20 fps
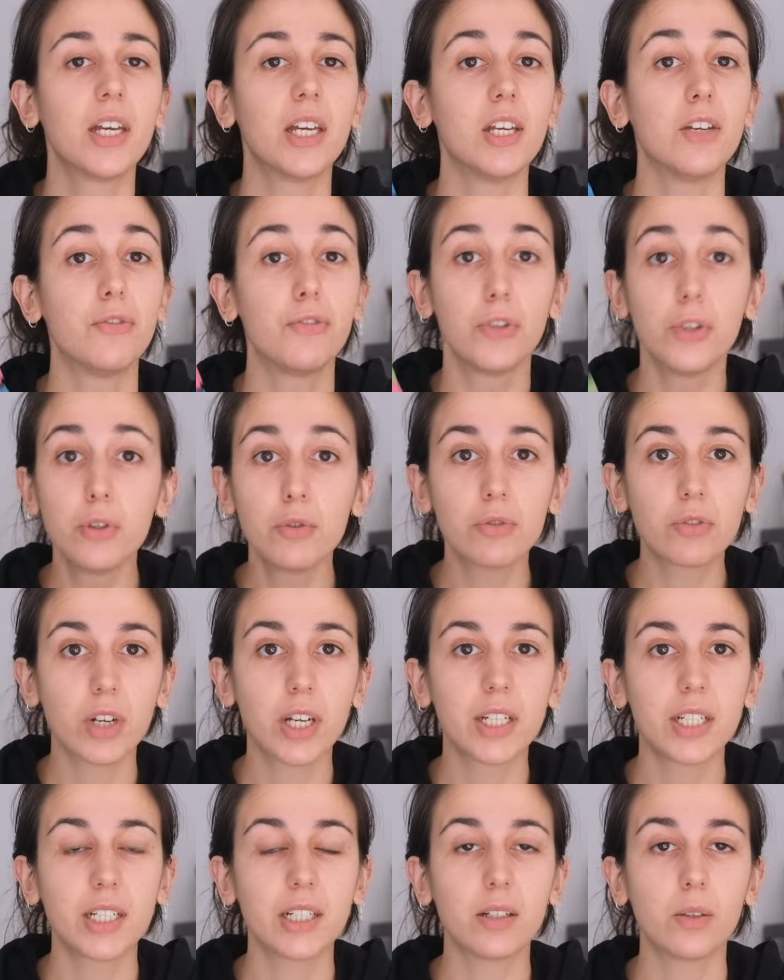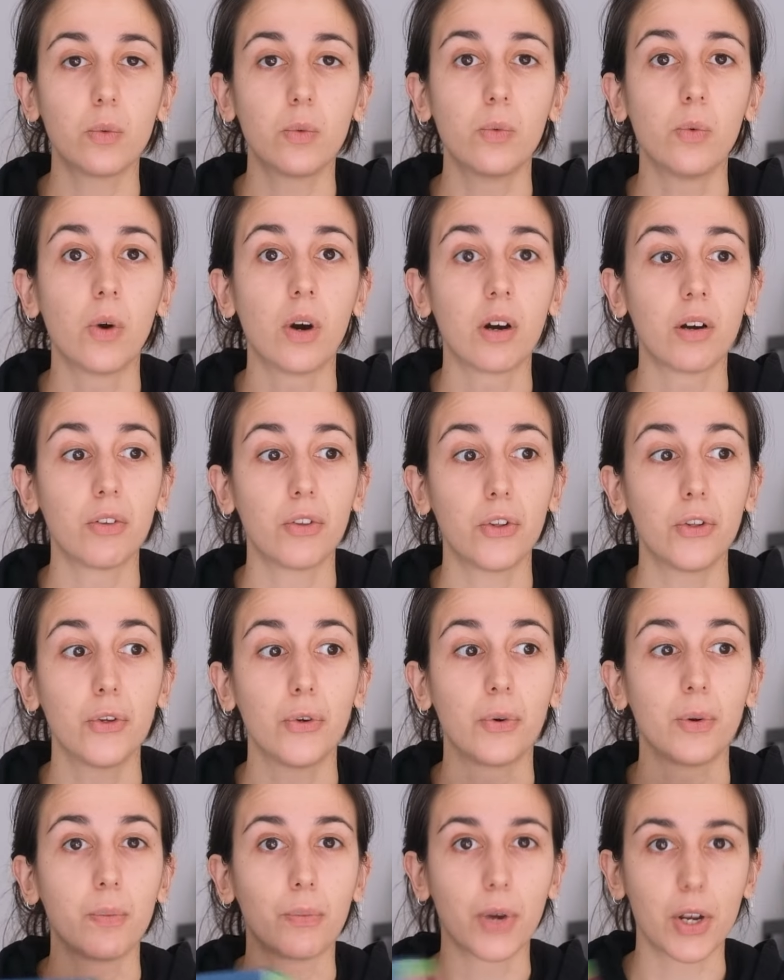If you've read it, what
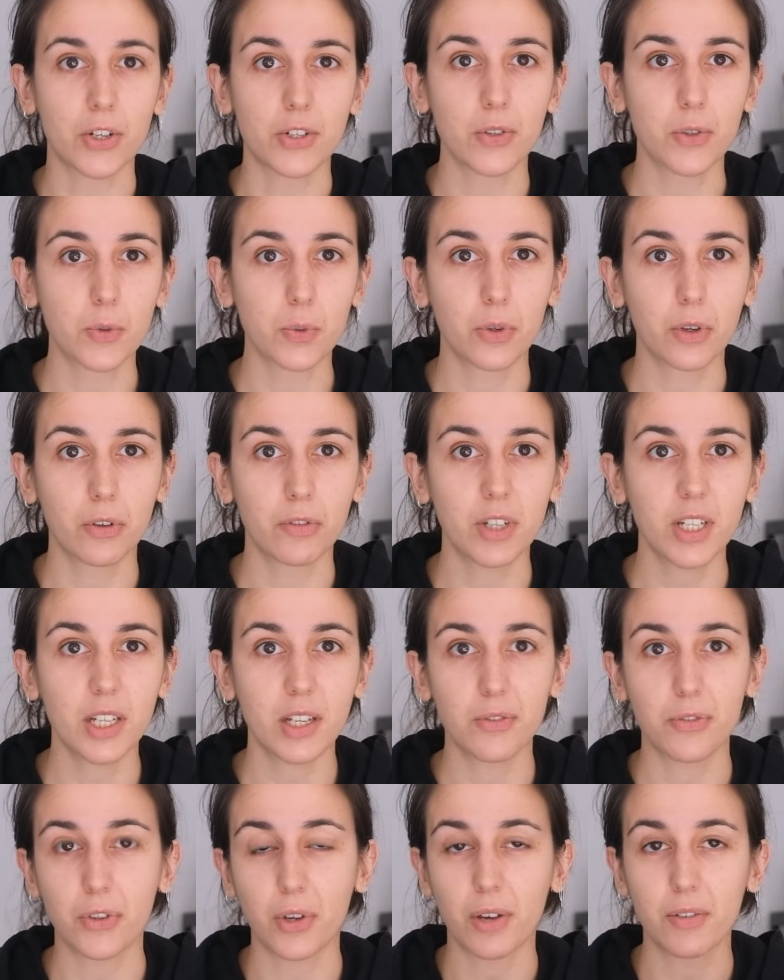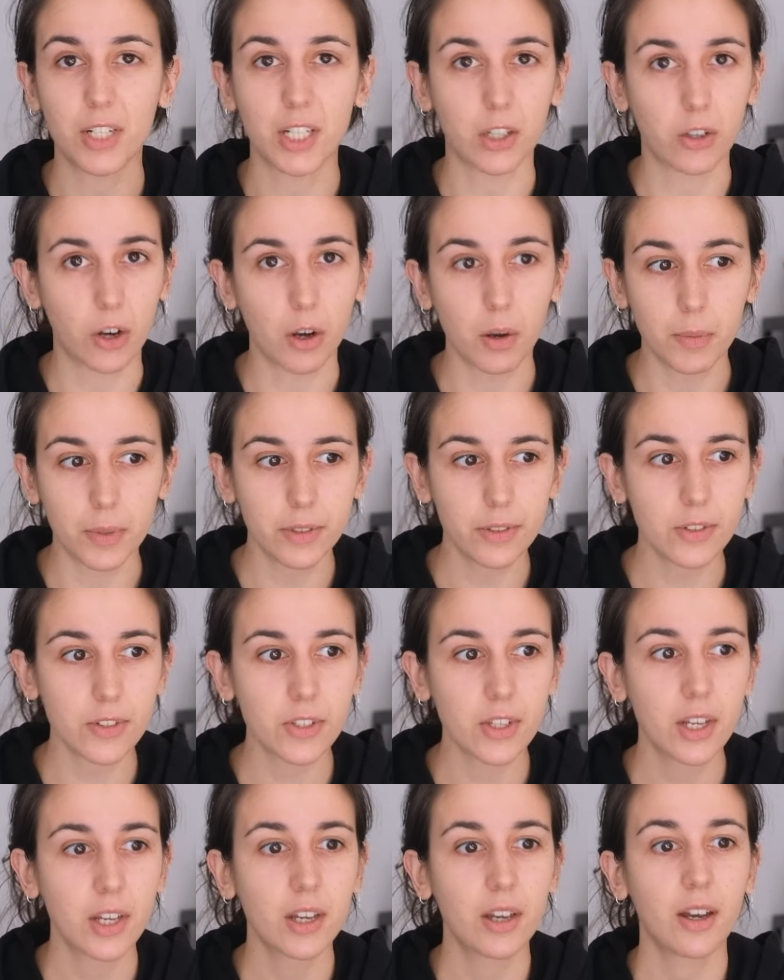your impressions were of it. If you have any
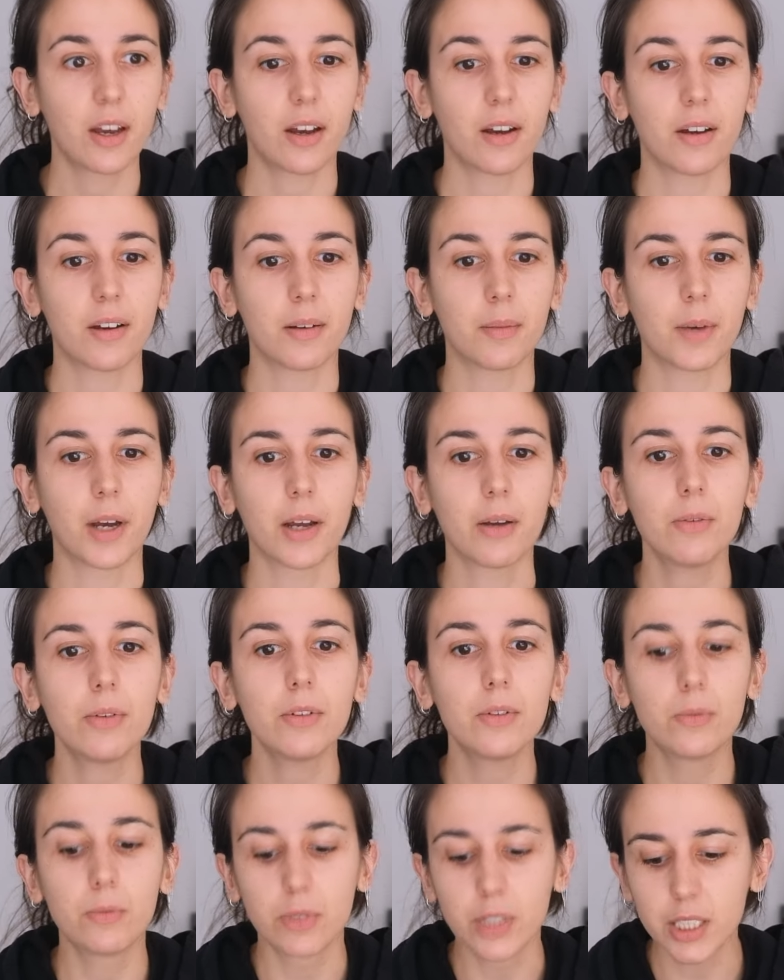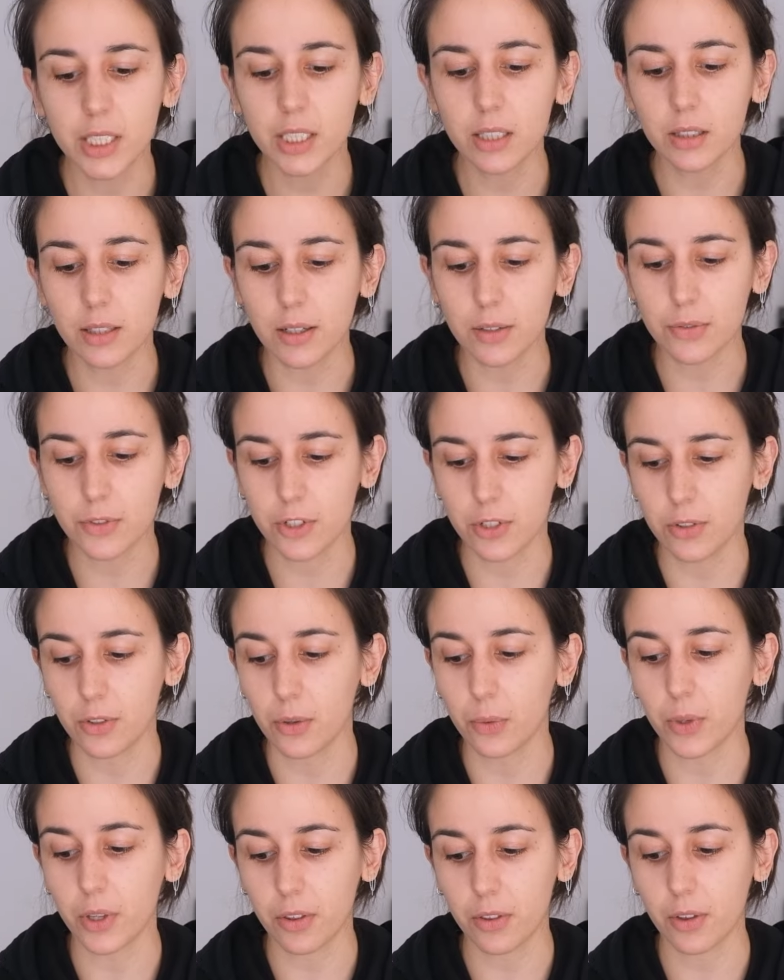comments, I would really love to
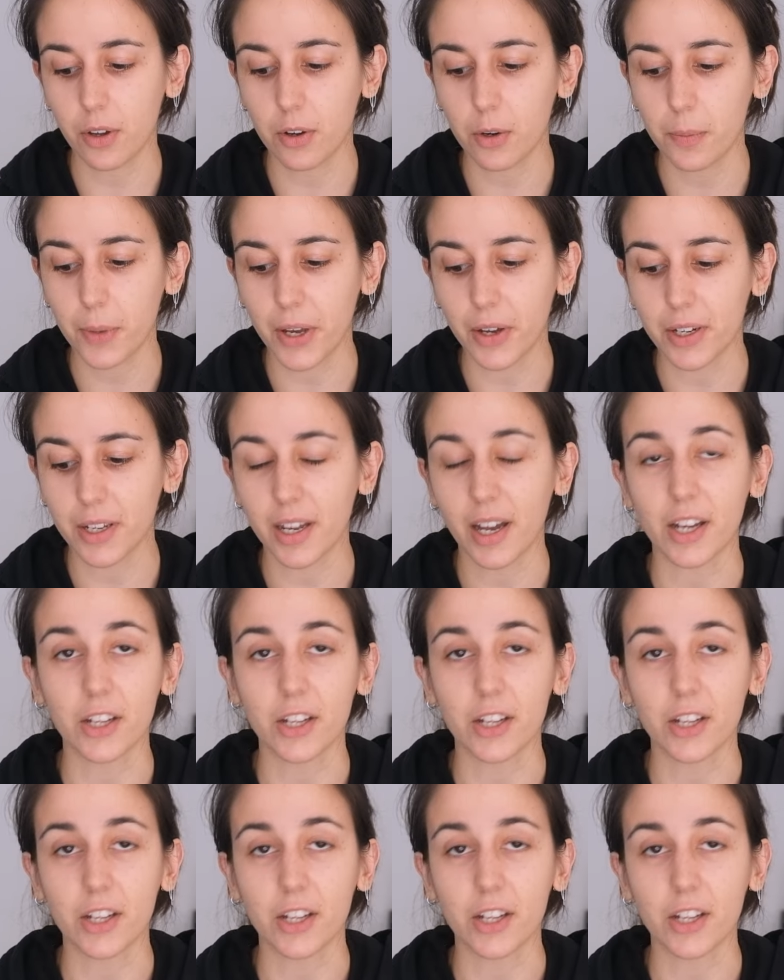know what you thought about it.